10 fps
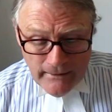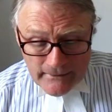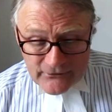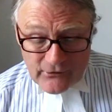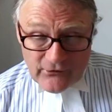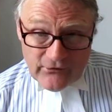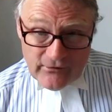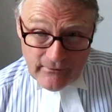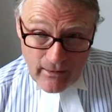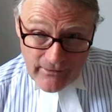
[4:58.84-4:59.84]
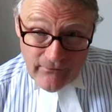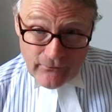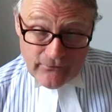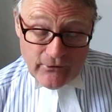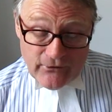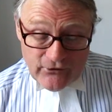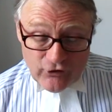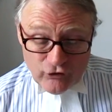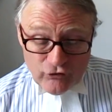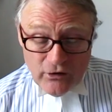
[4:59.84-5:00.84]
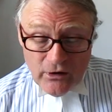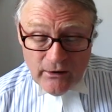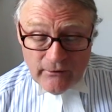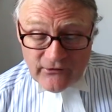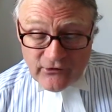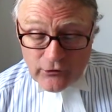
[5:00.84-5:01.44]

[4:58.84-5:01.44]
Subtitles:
So as I say, now in the third edition, it's a